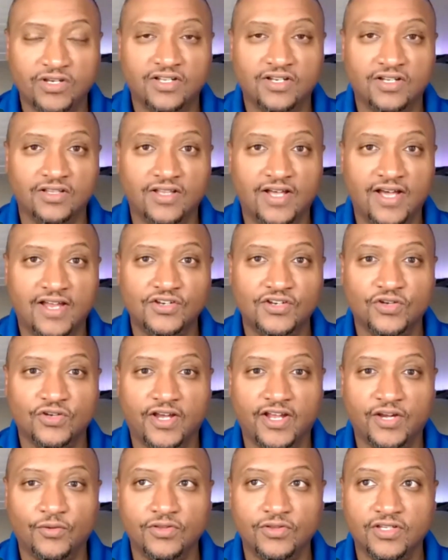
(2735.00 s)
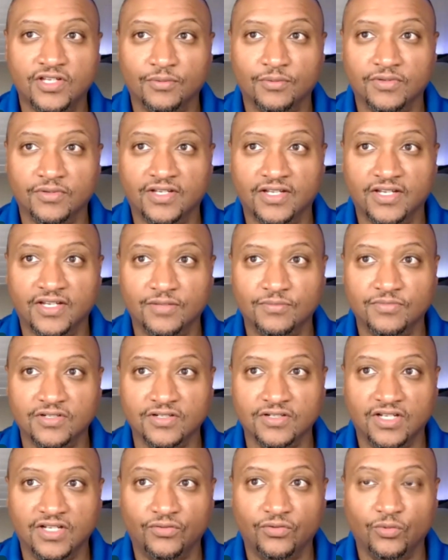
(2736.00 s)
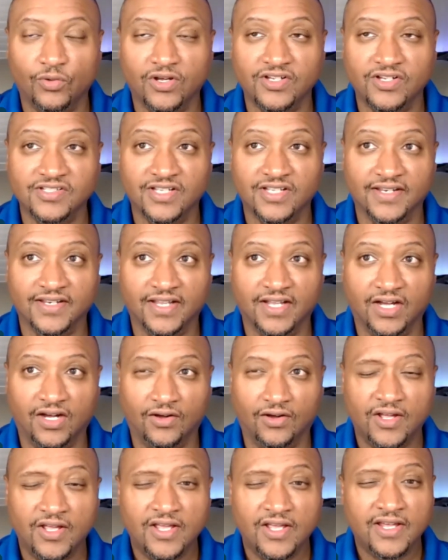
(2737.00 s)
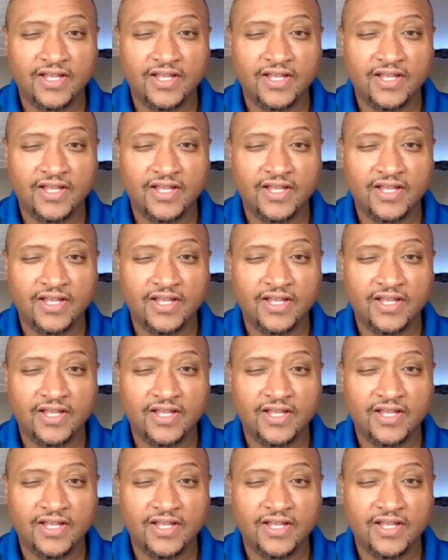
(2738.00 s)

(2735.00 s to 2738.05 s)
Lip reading: did a lot of training with him to get him to the level where he's at now.